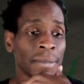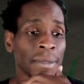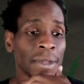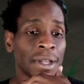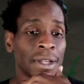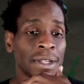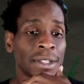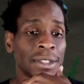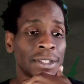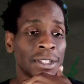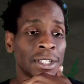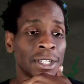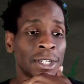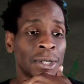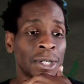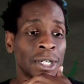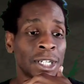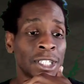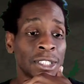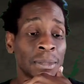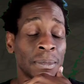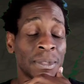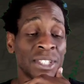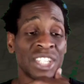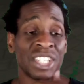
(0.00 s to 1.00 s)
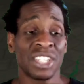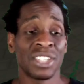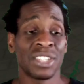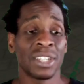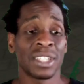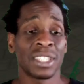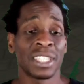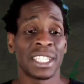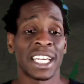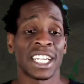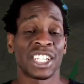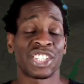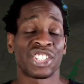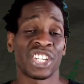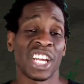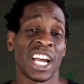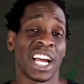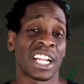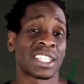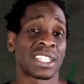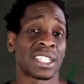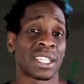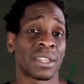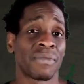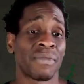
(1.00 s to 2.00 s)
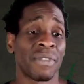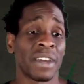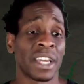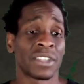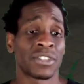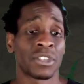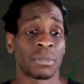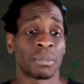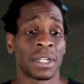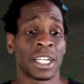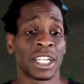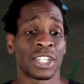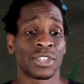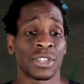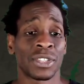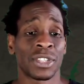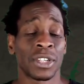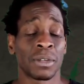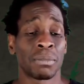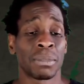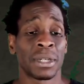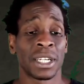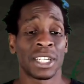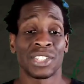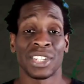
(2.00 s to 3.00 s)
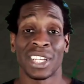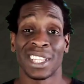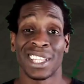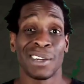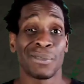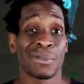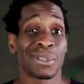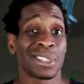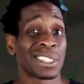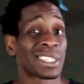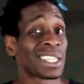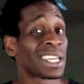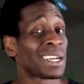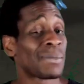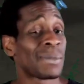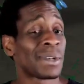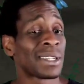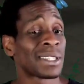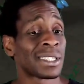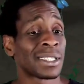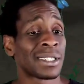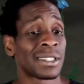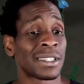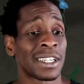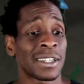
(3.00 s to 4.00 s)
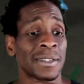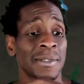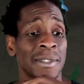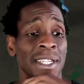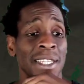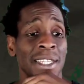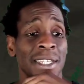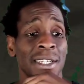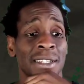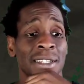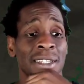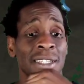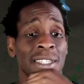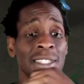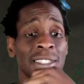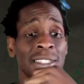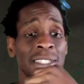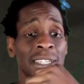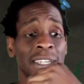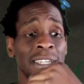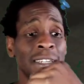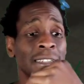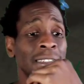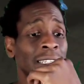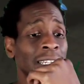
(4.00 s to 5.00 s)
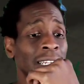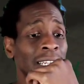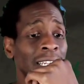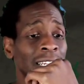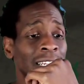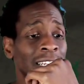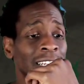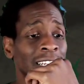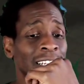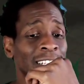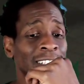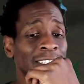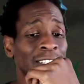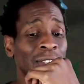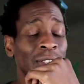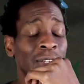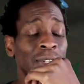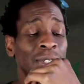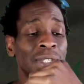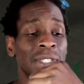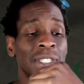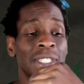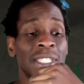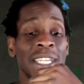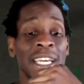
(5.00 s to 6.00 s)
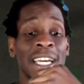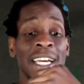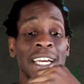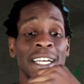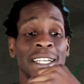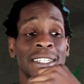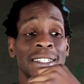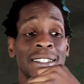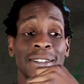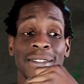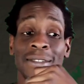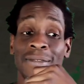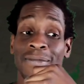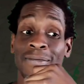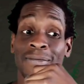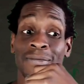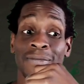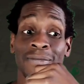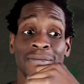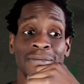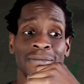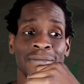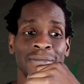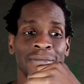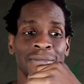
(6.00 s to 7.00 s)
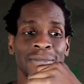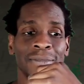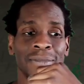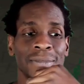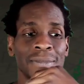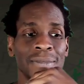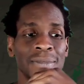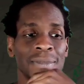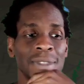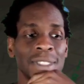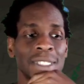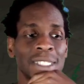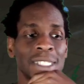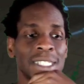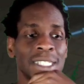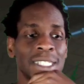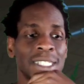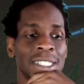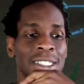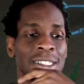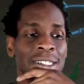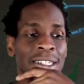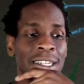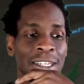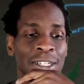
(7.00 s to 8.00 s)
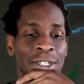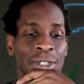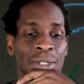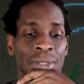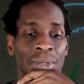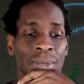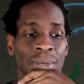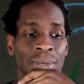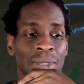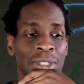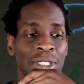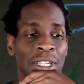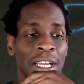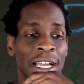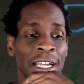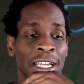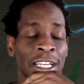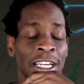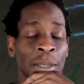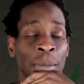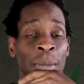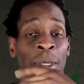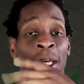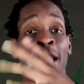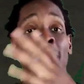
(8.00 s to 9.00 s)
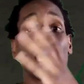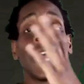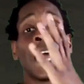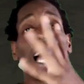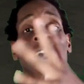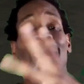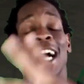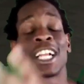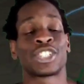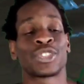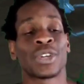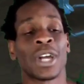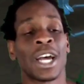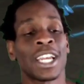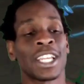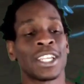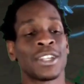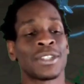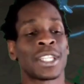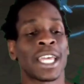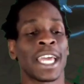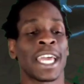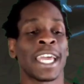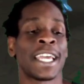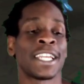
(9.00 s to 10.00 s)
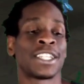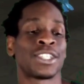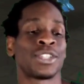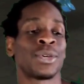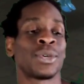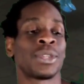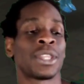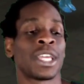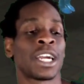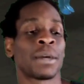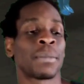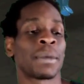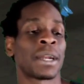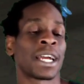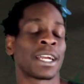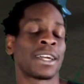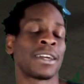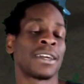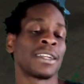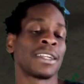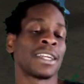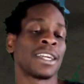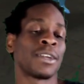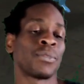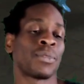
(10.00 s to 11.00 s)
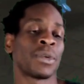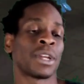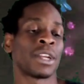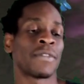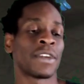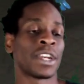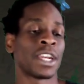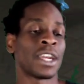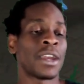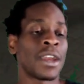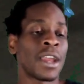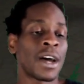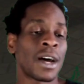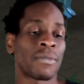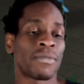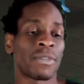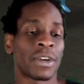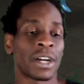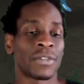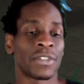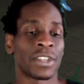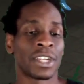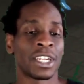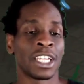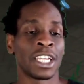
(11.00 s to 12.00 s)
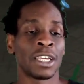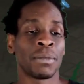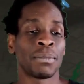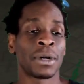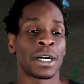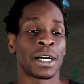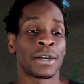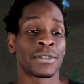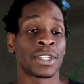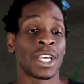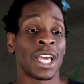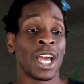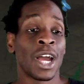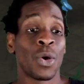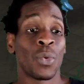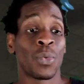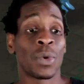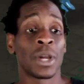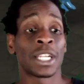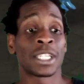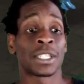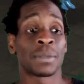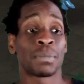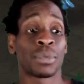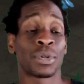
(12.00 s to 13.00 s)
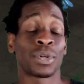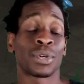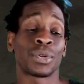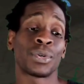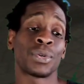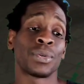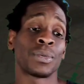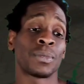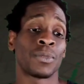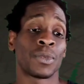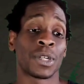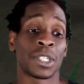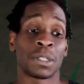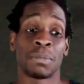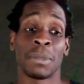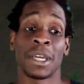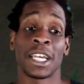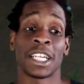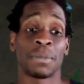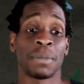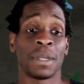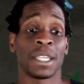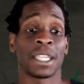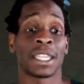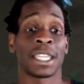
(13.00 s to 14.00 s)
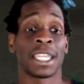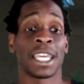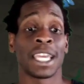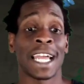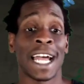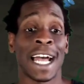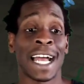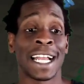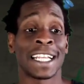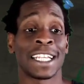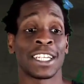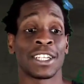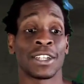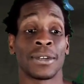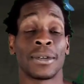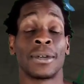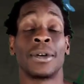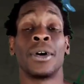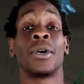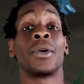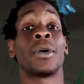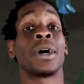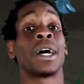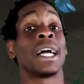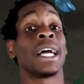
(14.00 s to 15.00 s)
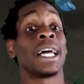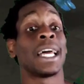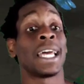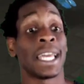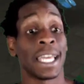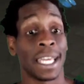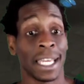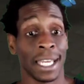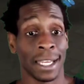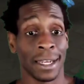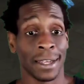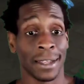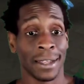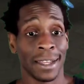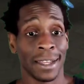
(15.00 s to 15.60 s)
So awesome. She took that shot to the face from Huntress, her big shot. That was nothing to sneeze at. So those stats, still shocking to me. I tried to use the A2 there, but I couldn't get rid of enough of the debuffs, which makes me think I need to go ahead